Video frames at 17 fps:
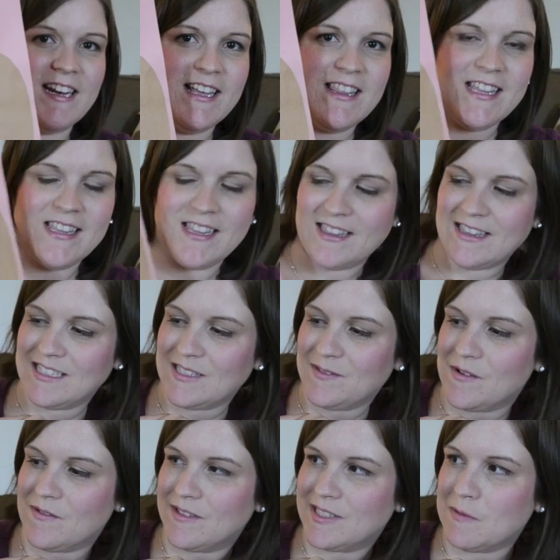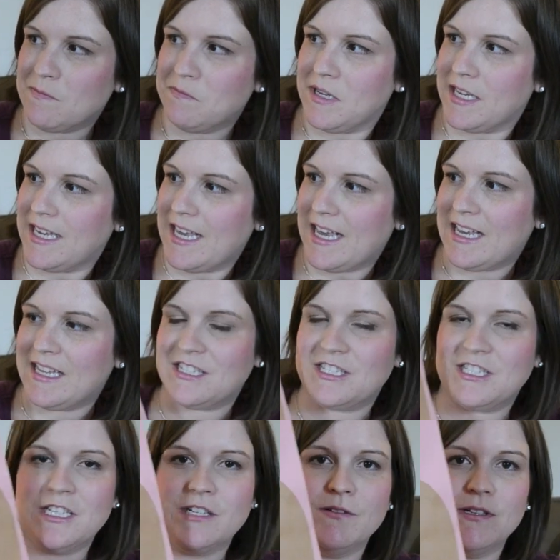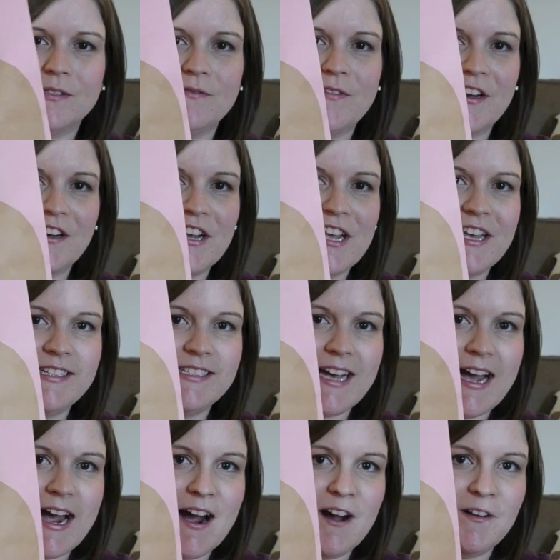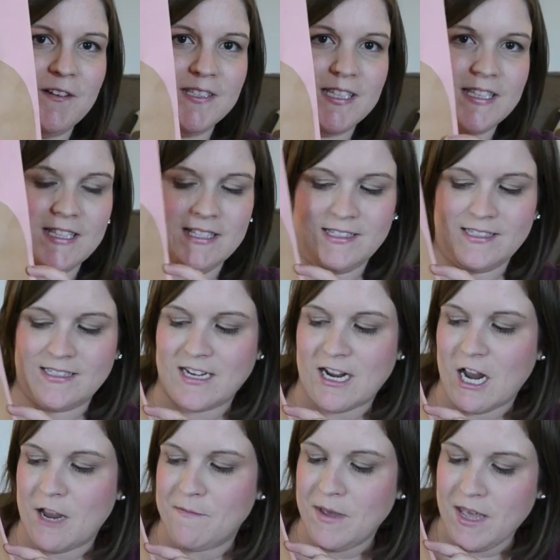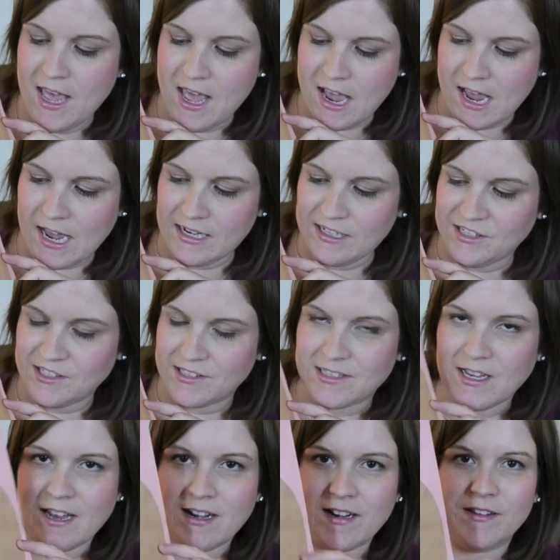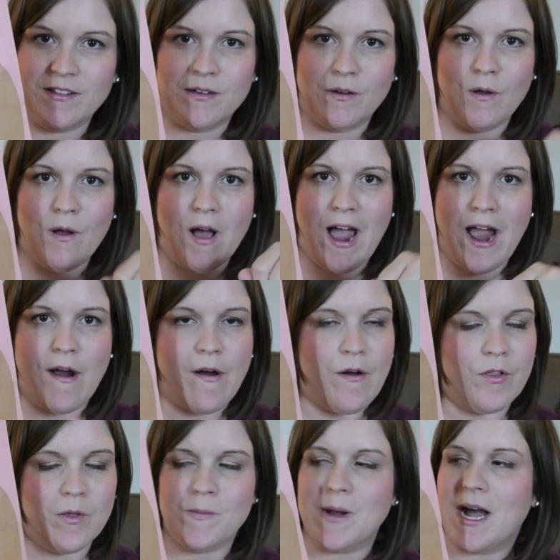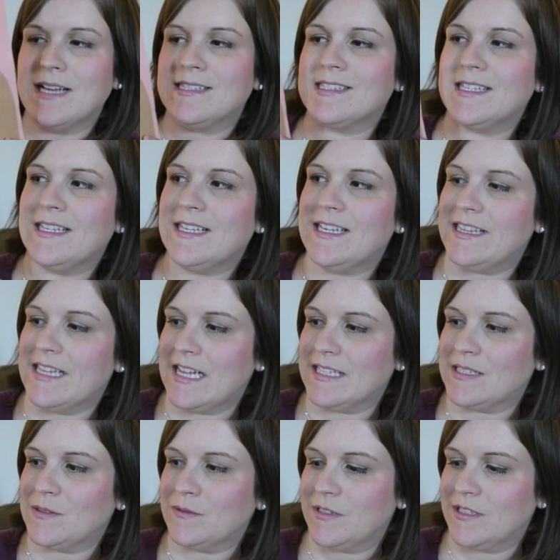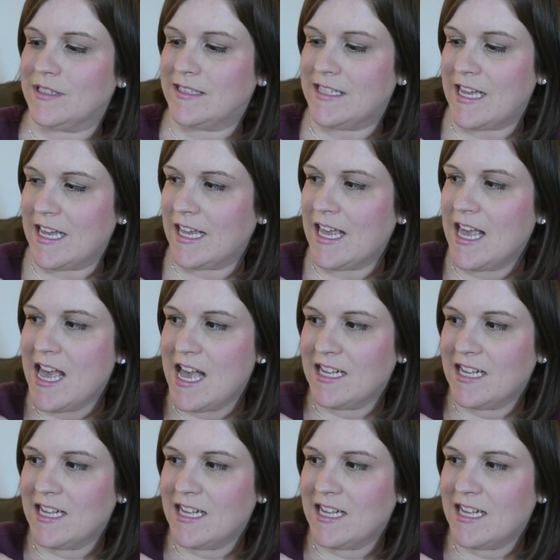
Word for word: I think that this one was a big hit. She was very into owls at this time, and had just gotten a little owl basket and that sort of thing.